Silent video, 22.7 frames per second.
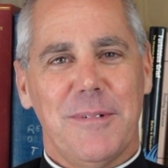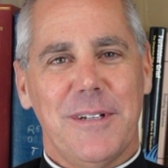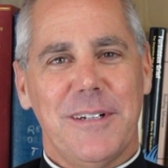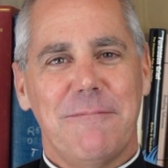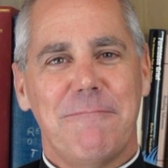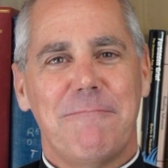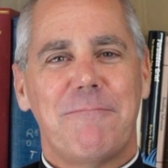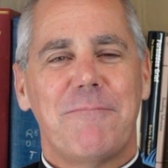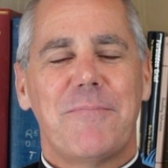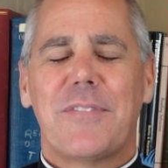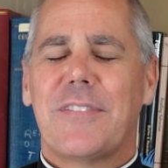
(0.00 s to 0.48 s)

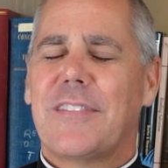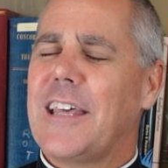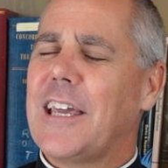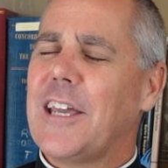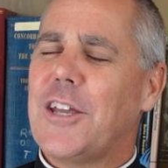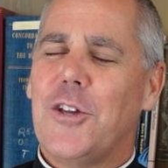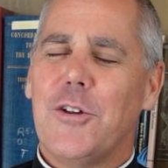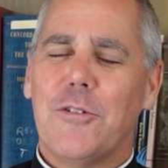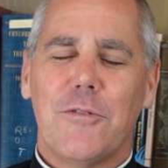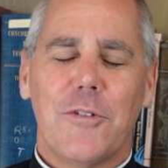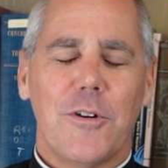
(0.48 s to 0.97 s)
But
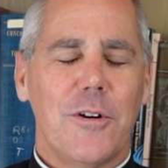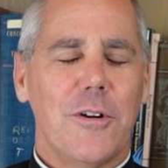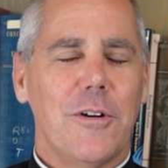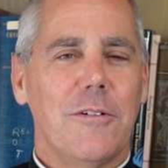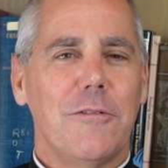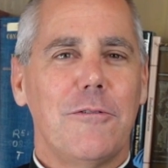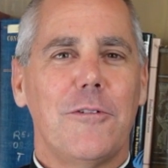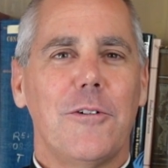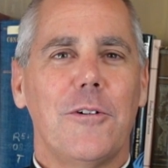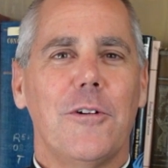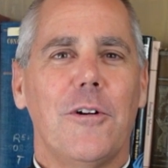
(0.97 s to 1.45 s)
thank you
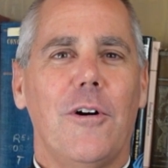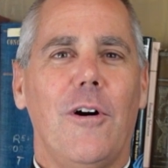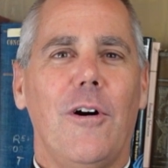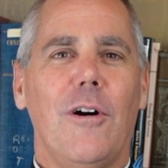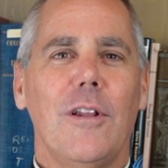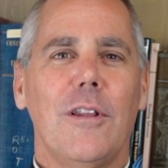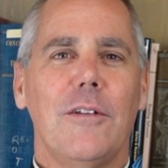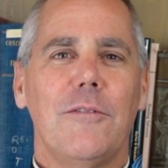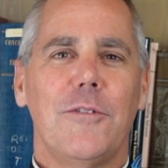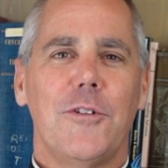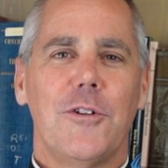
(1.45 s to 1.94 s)
for
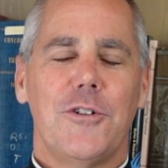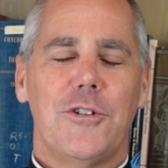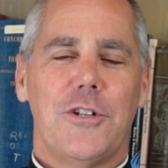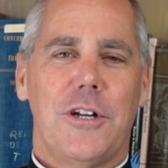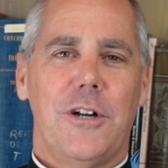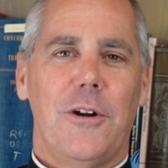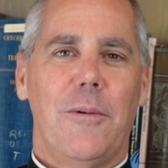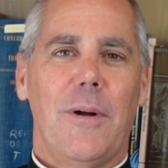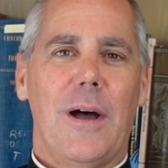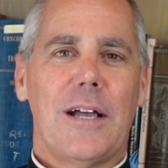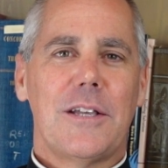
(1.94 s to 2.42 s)
all of your
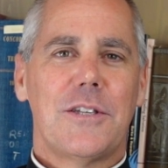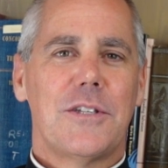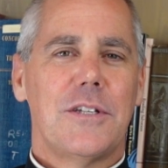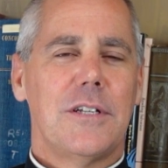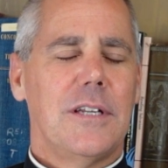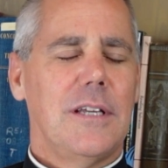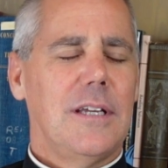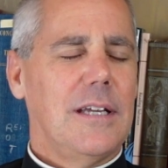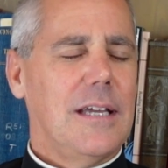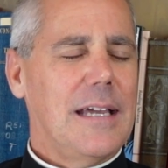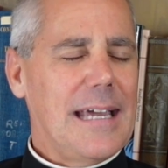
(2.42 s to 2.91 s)

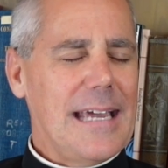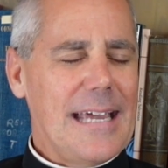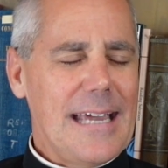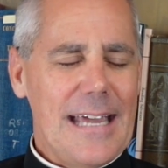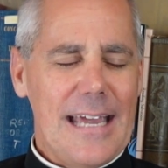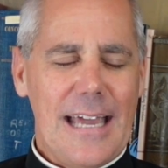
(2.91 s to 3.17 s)
generosity.